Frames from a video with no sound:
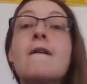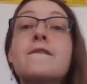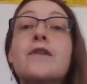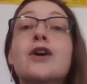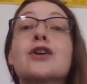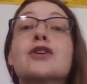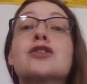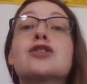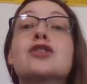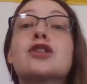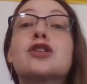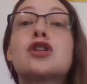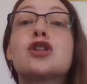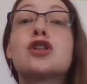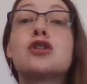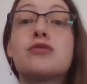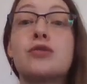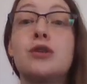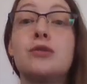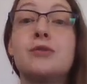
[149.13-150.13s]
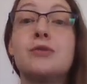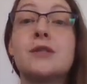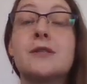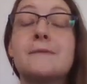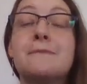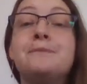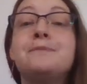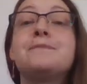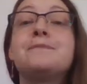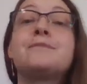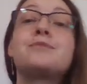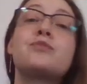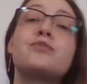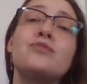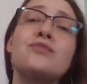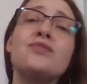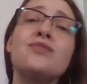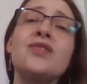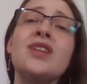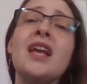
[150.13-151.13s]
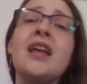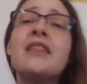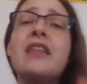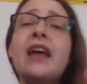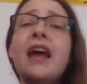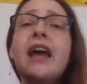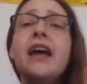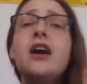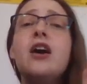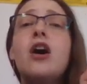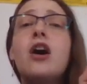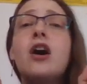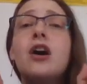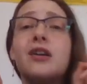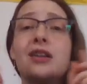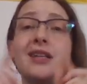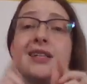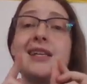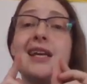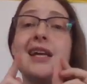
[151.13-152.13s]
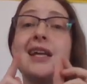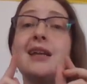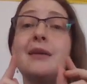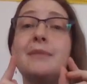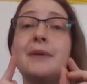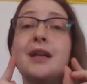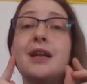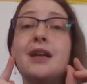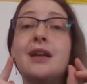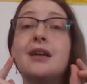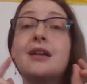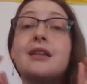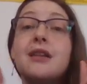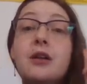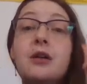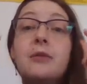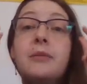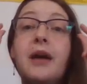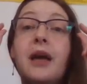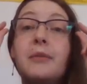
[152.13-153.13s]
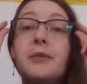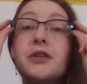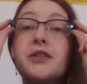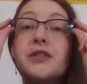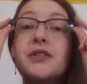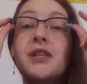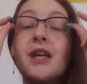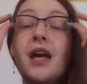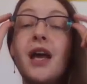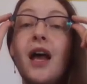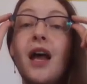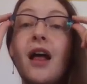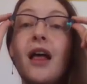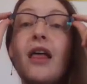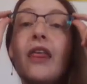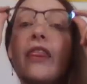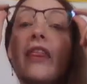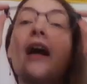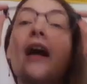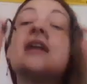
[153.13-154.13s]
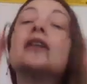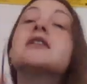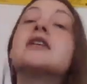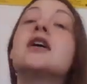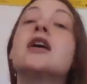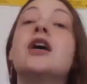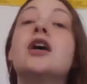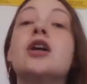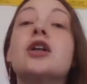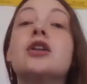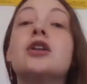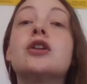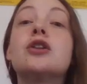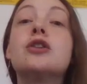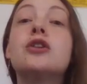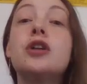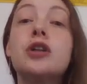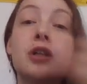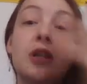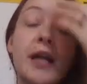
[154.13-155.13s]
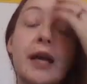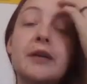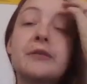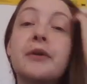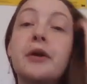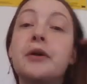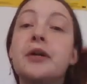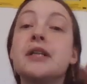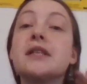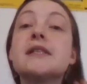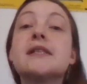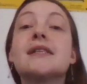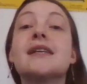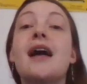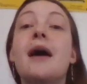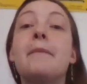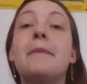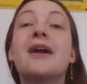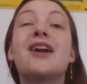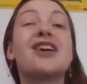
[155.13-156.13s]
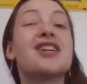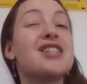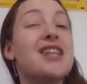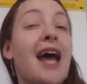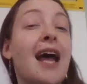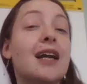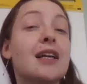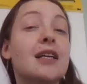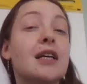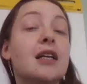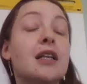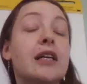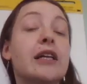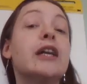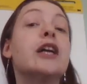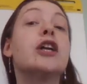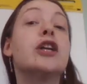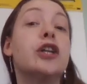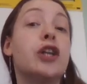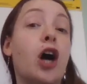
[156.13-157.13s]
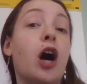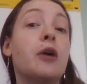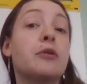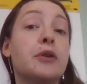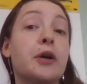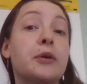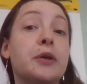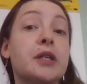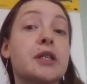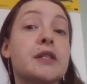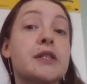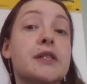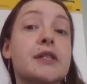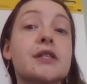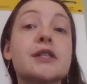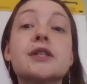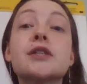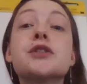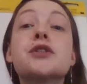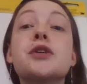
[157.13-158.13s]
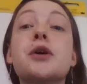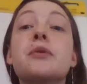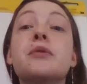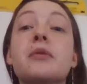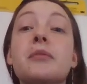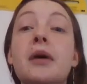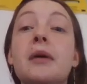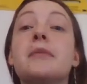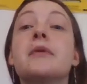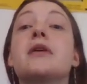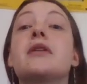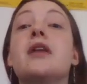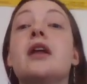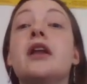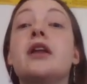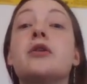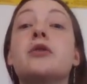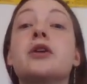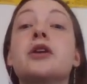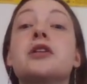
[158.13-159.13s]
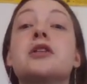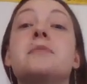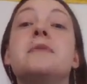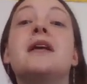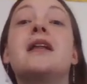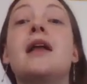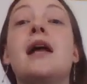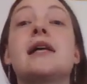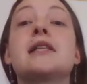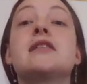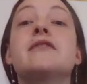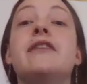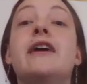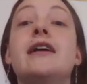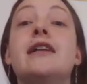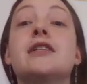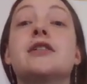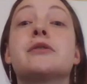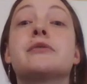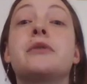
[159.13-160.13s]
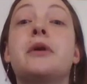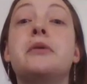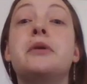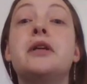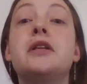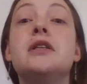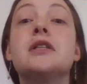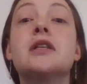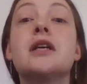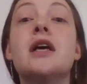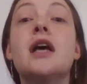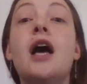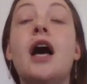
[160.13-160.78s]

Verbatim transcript: First, shrews. They are these itty bitty little mammals that look like rodents, but are technically not rodents. So remember that in order to be classified as a rodent,